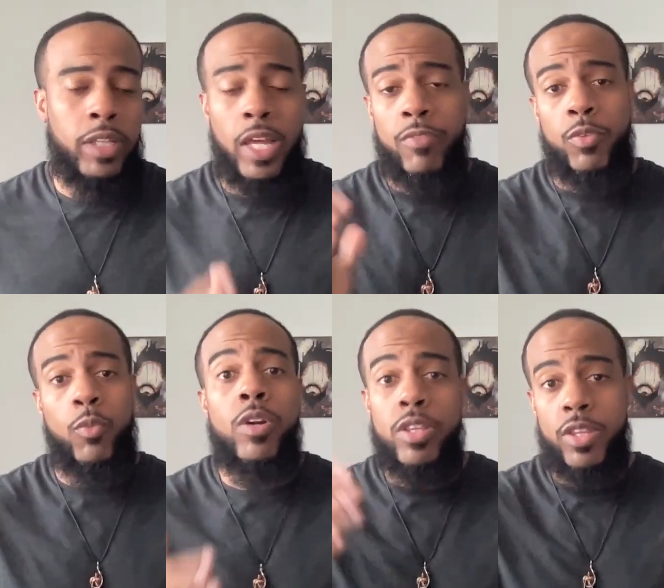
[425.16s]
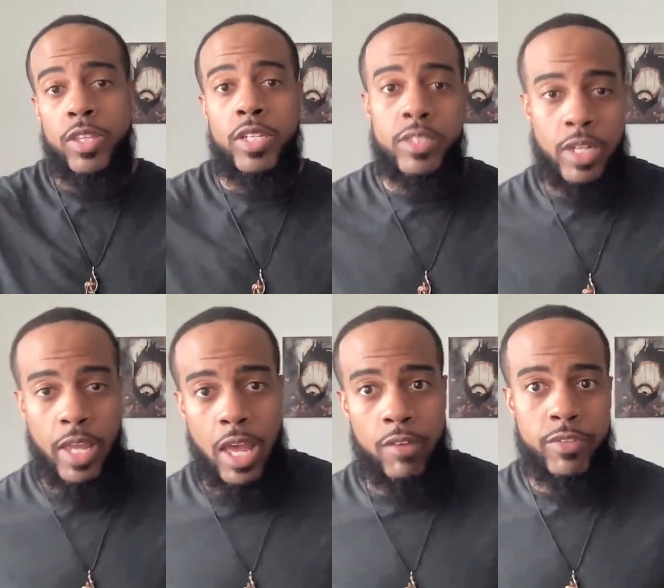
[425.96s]
life. And one of the things that I
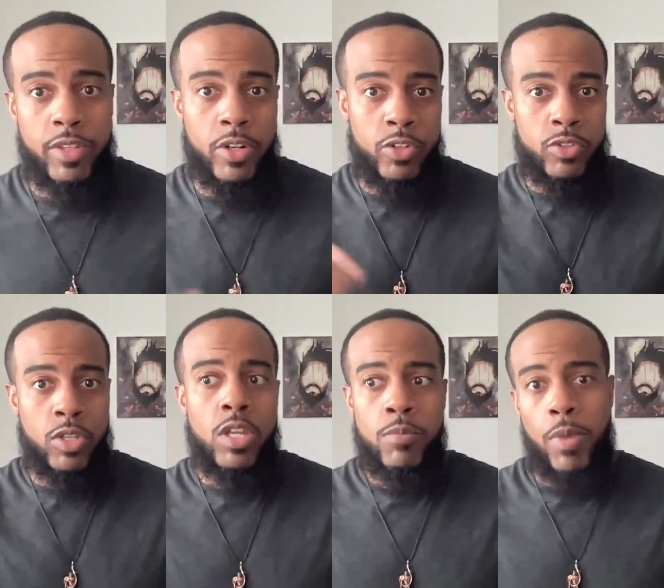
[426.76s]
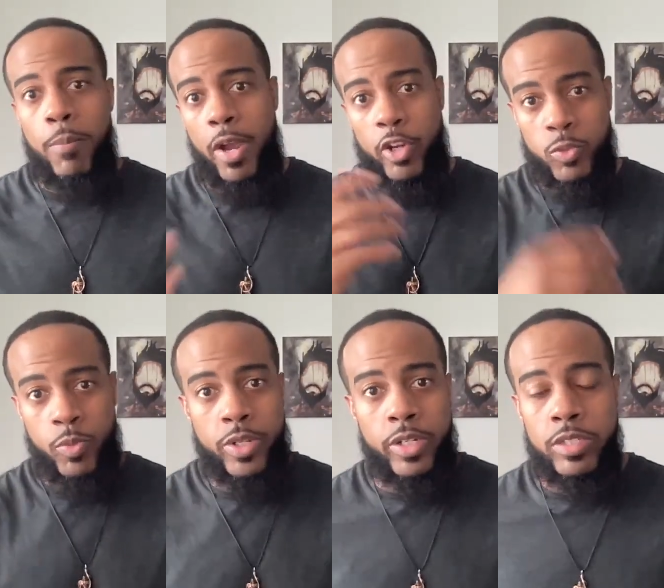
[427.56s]
have in there is my Myers
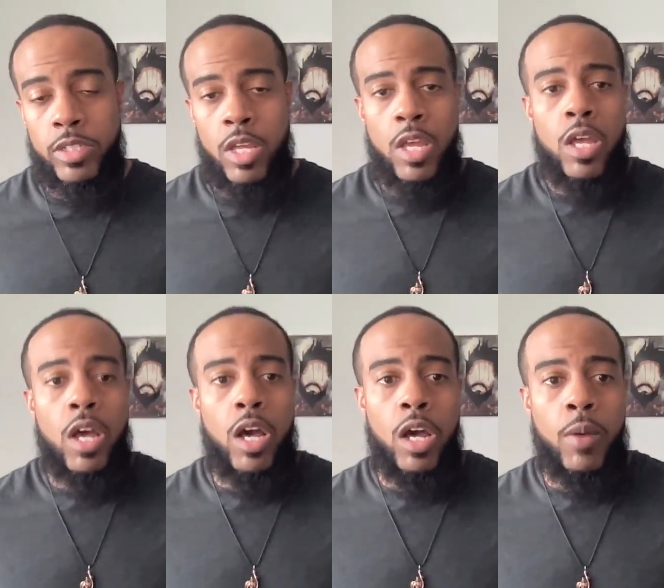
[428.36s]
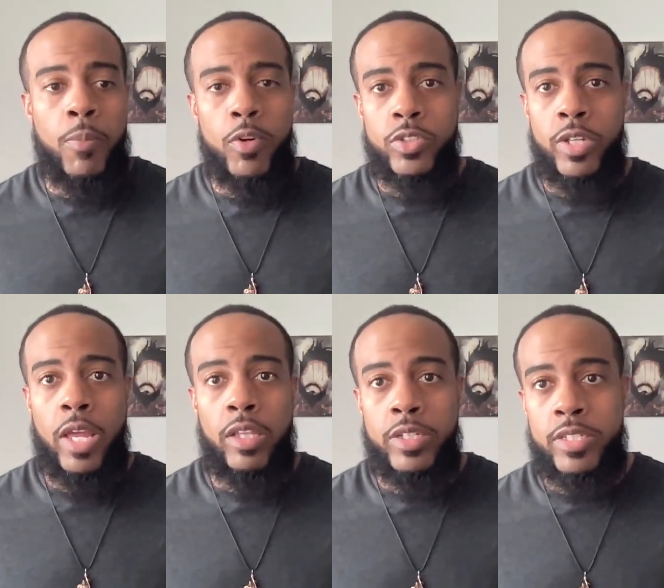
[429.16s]
Briggs
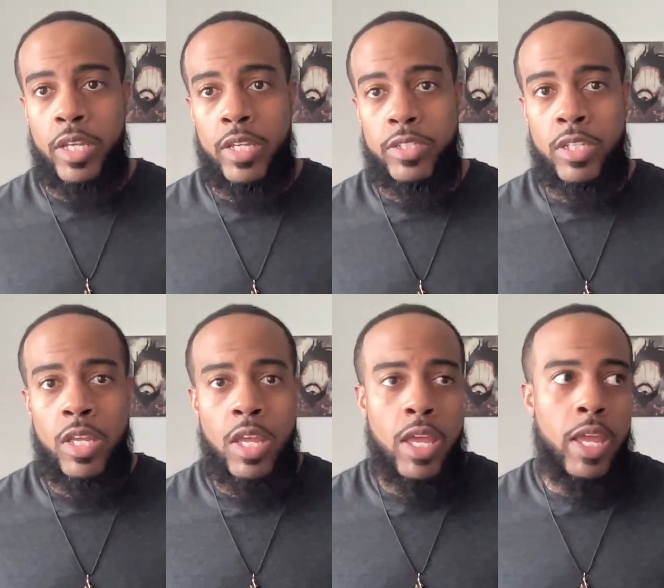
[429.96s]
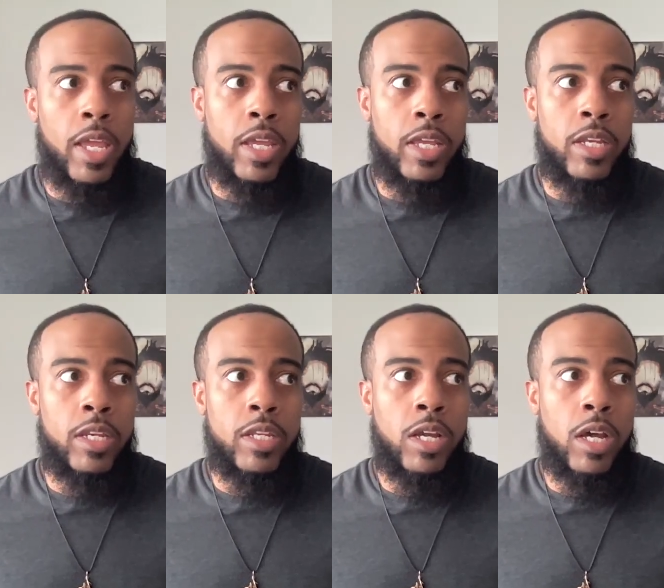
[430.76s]
personality test.
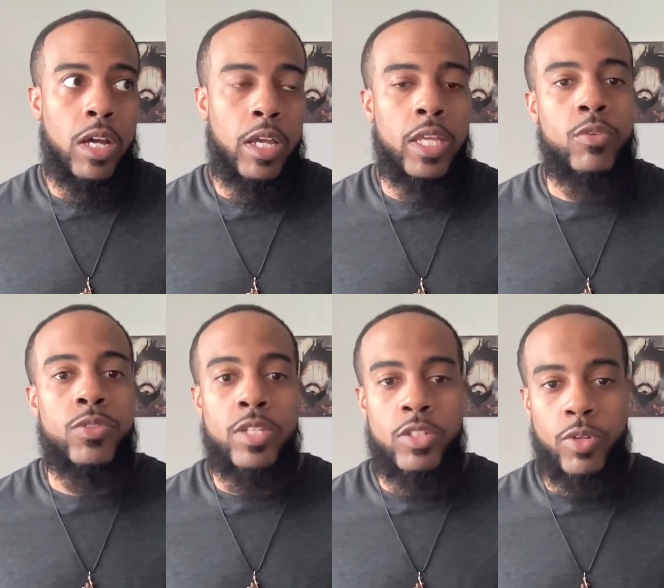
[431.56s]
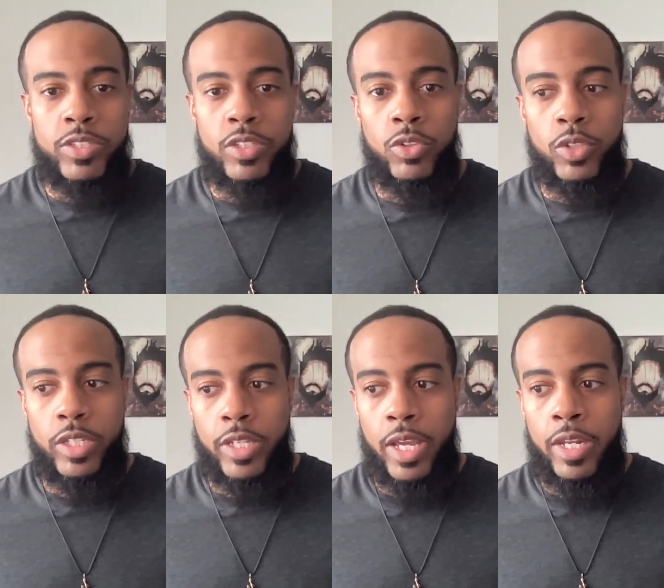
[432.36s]
And it was interesting
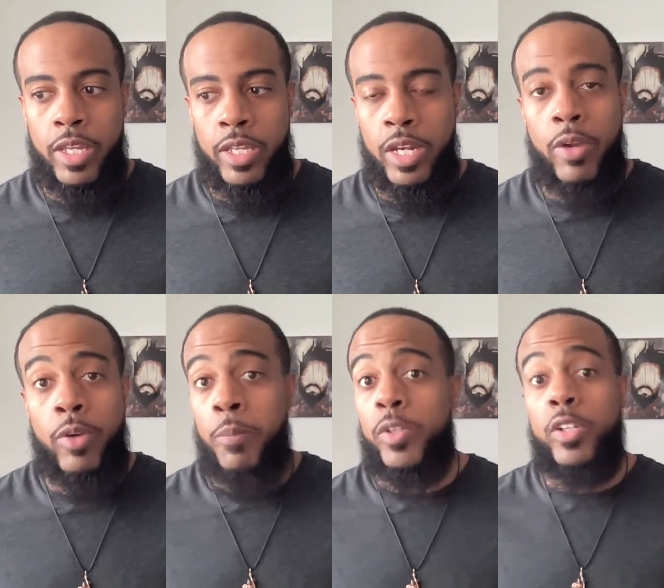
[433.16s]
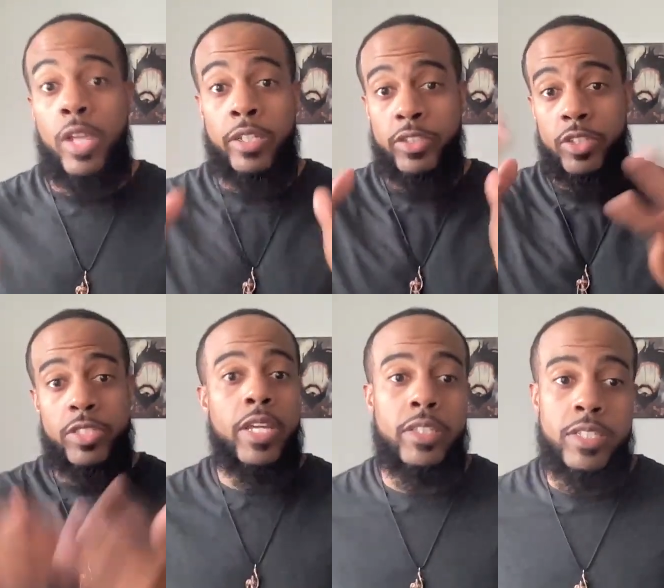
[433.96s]
looking at it. And I'm going to actually
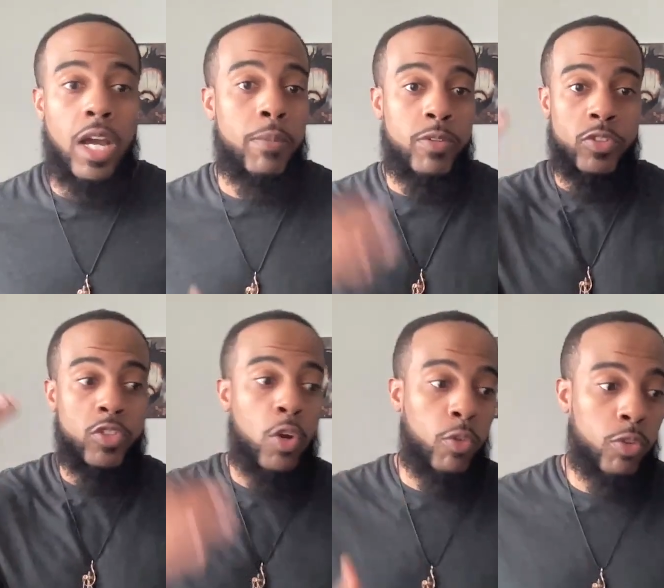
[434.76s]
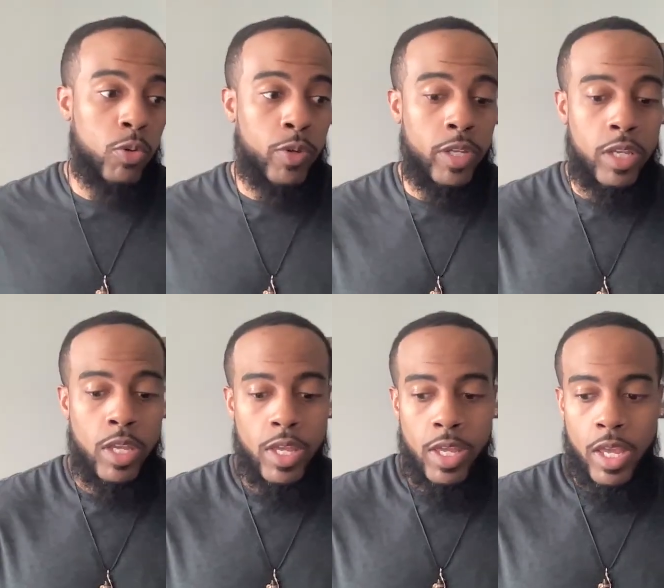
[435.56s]
take the time to just go through it
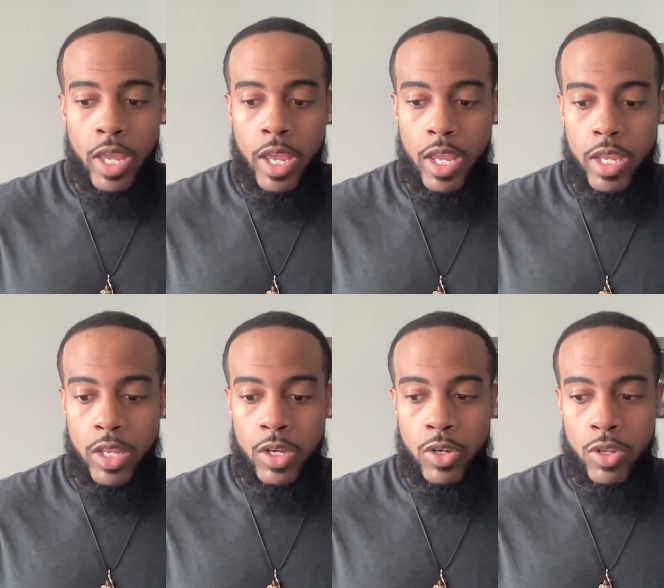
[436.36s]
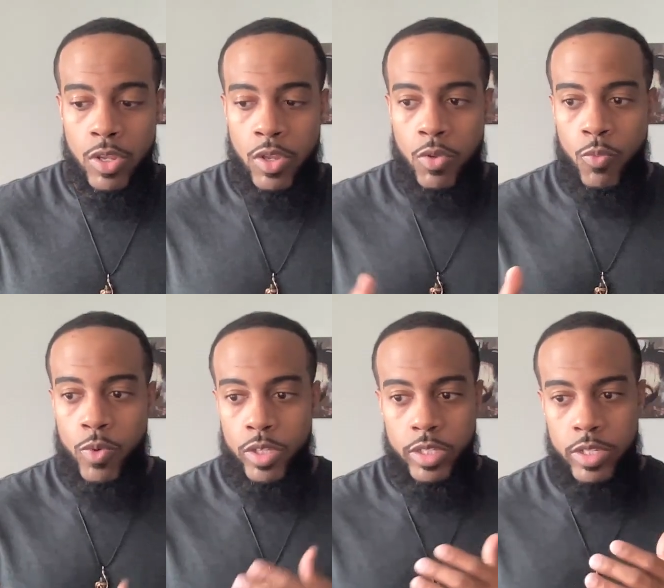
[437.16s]
and
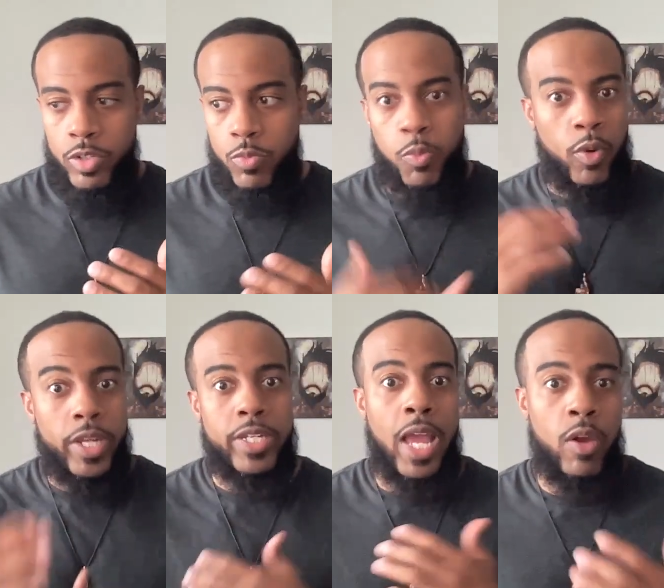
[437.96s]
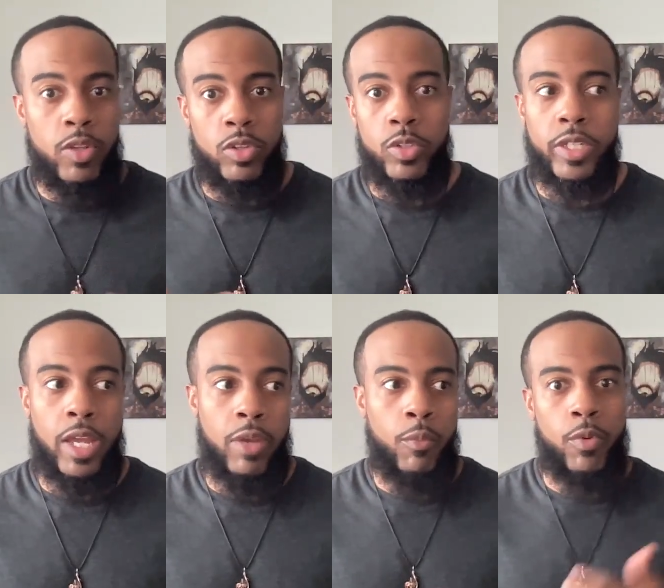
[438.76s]
really break down and look
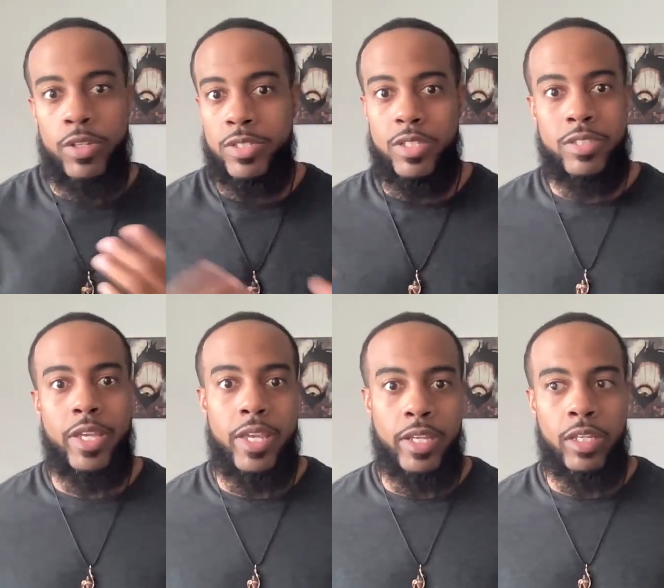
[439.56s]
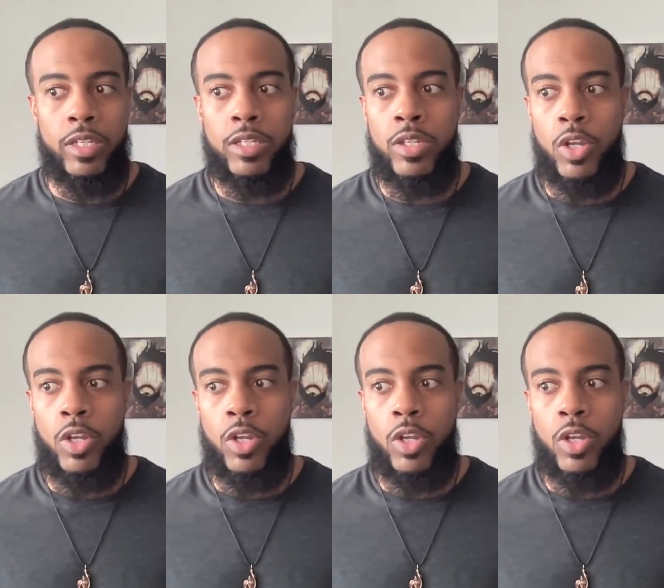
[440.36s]
at what is it saying,